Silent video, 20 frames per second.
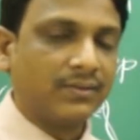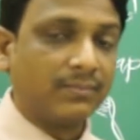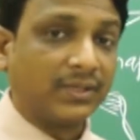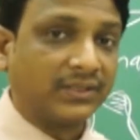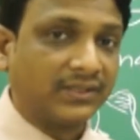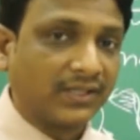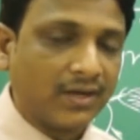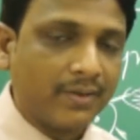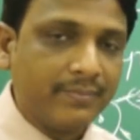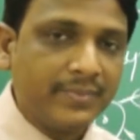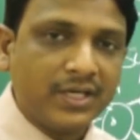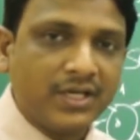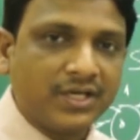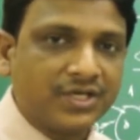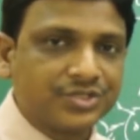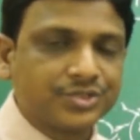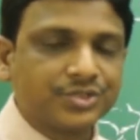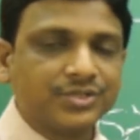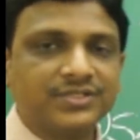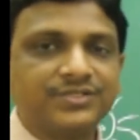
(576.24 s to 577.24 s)
But the
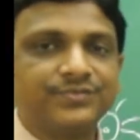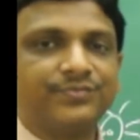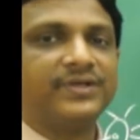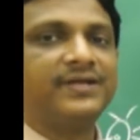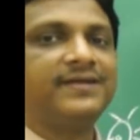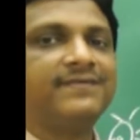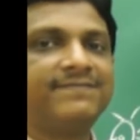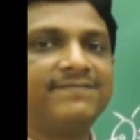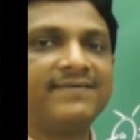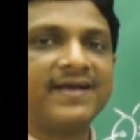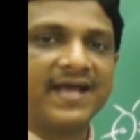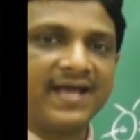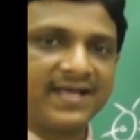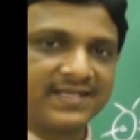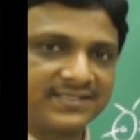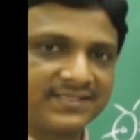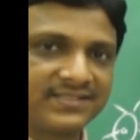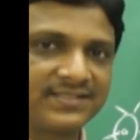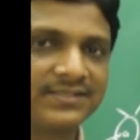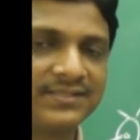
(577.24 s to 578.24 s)
communication is very
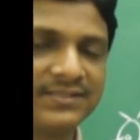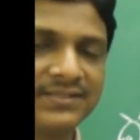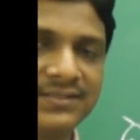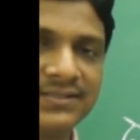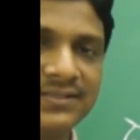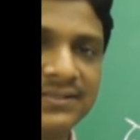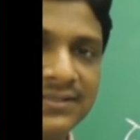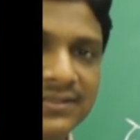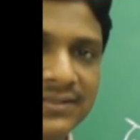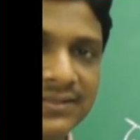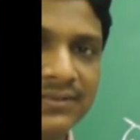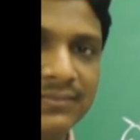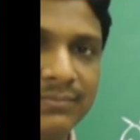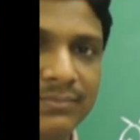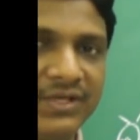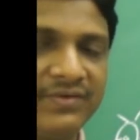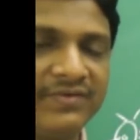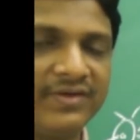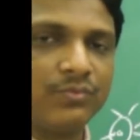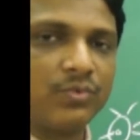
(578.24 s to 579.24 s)
fast
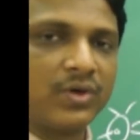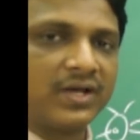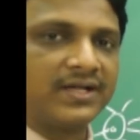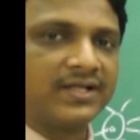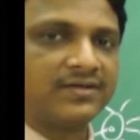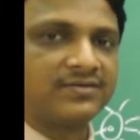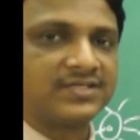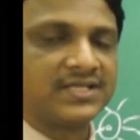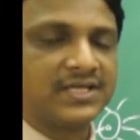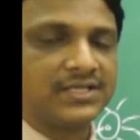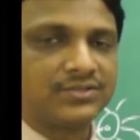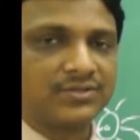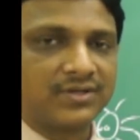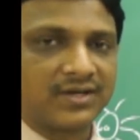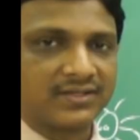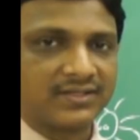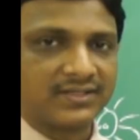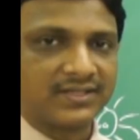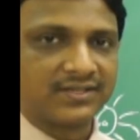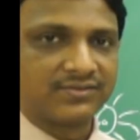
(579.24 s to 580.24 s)
between one nerve cell to
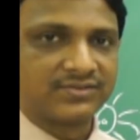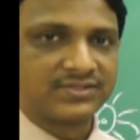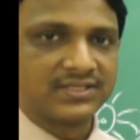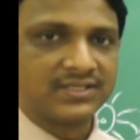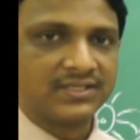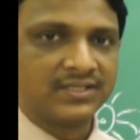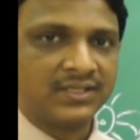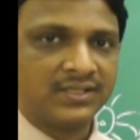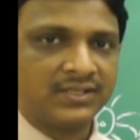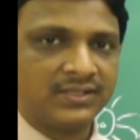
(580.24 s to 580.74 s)
another nerve cell.